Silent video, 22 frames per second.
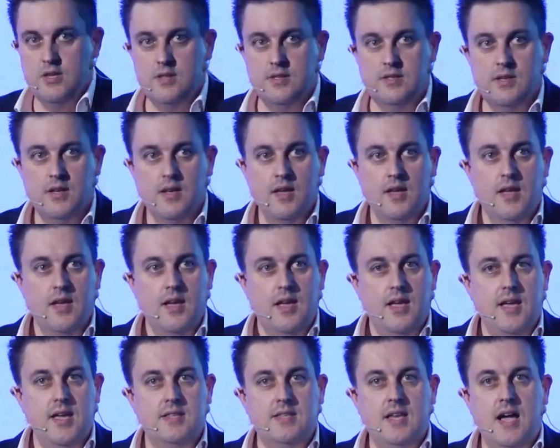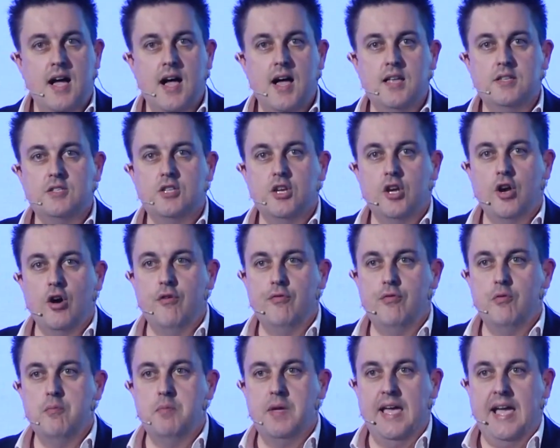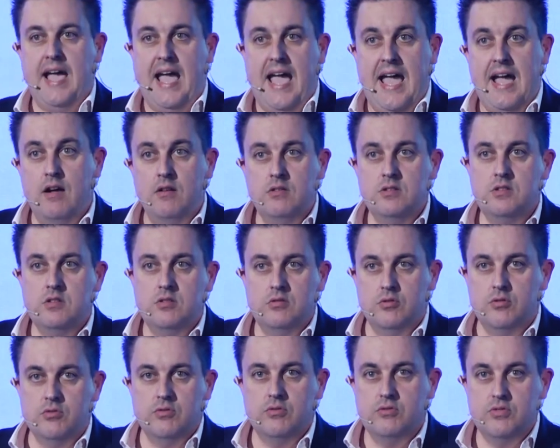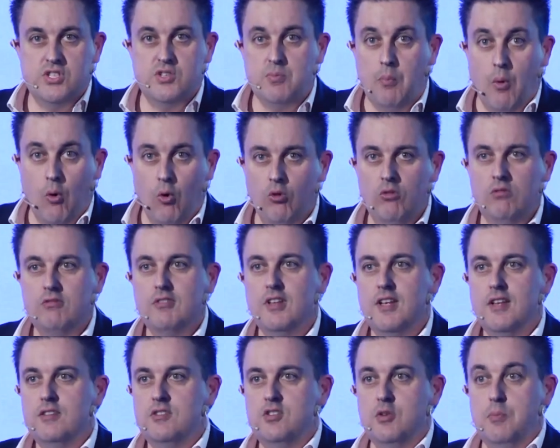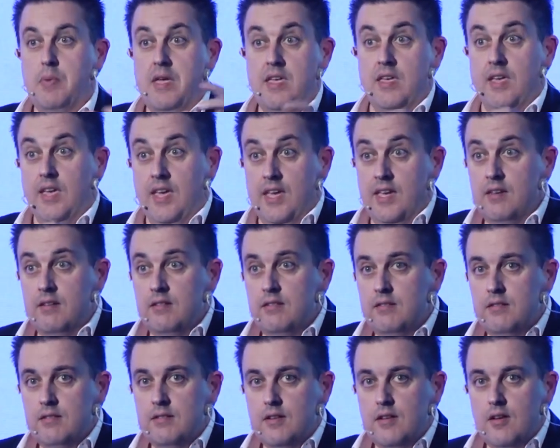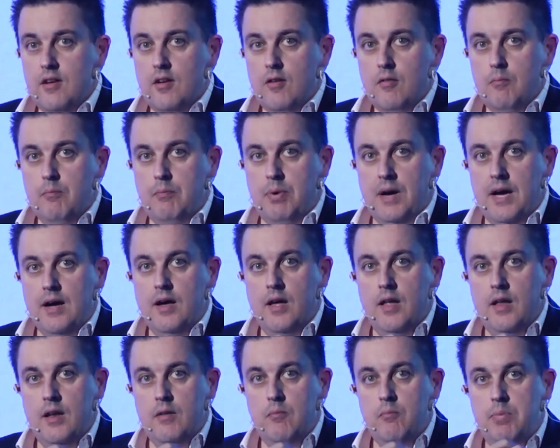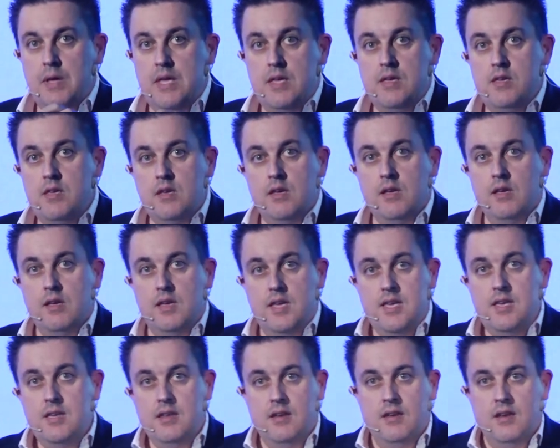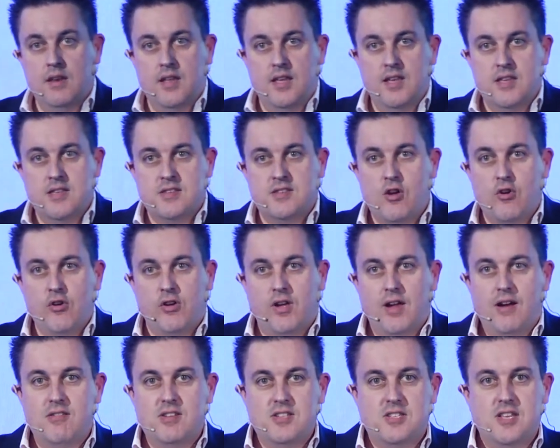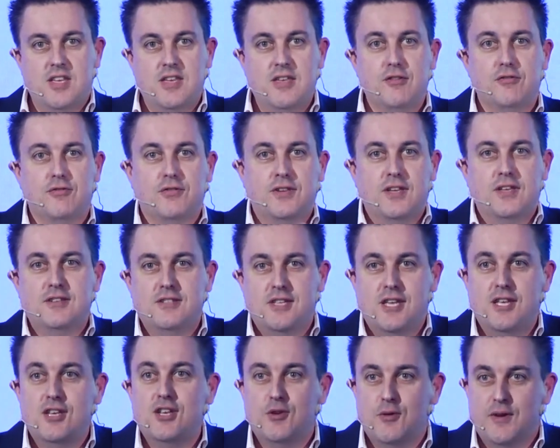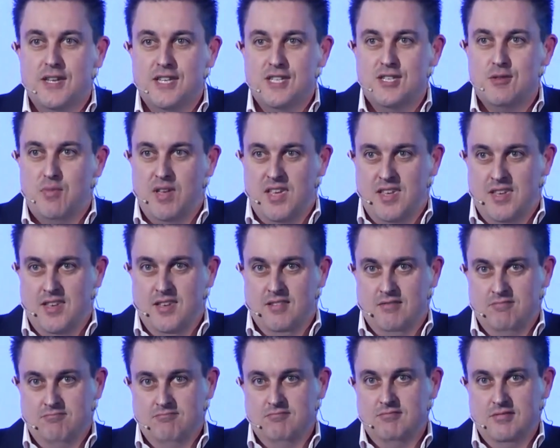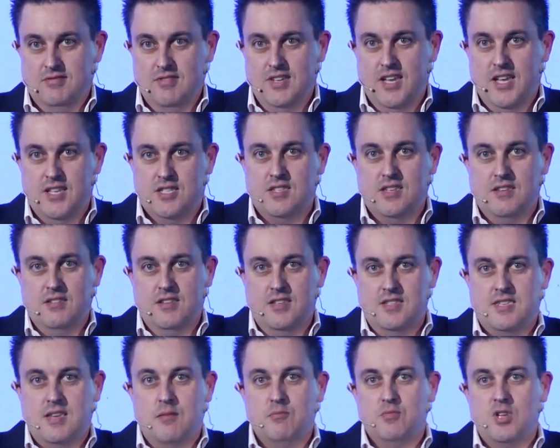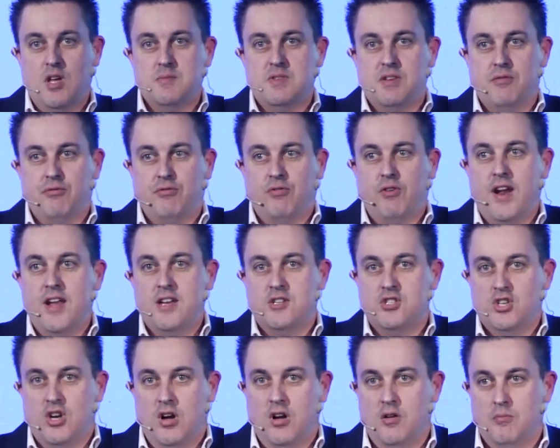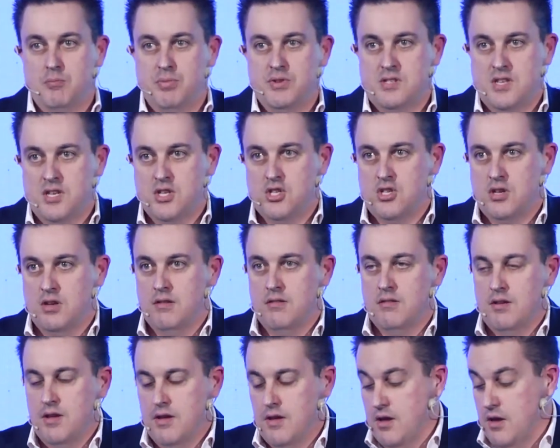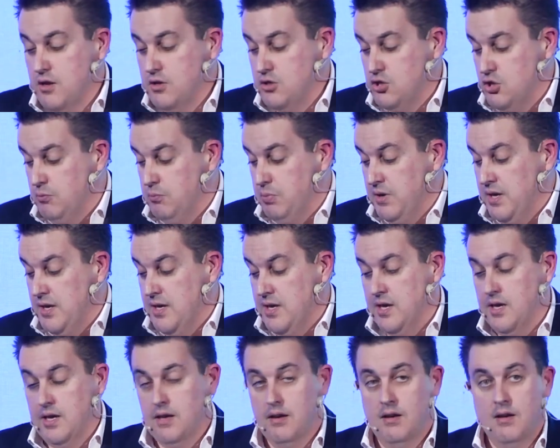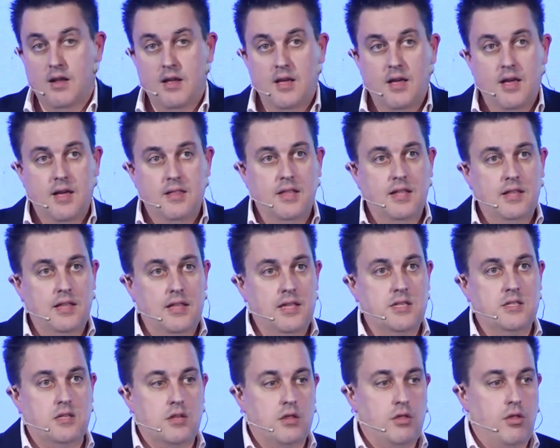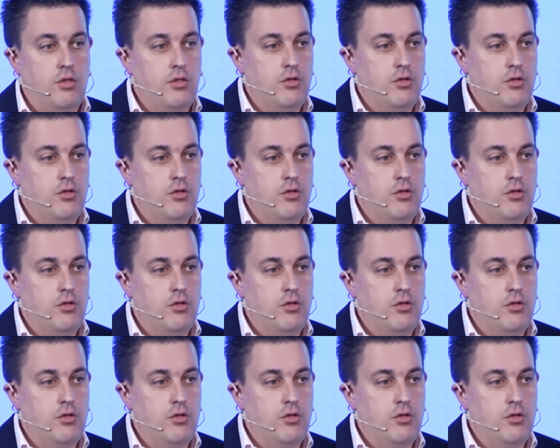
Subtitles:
is it's hard to go from being out, or small, to being in, but being in is no guarantee of continuing to be in. It's sometimes a fragile position to be in. And that leads to the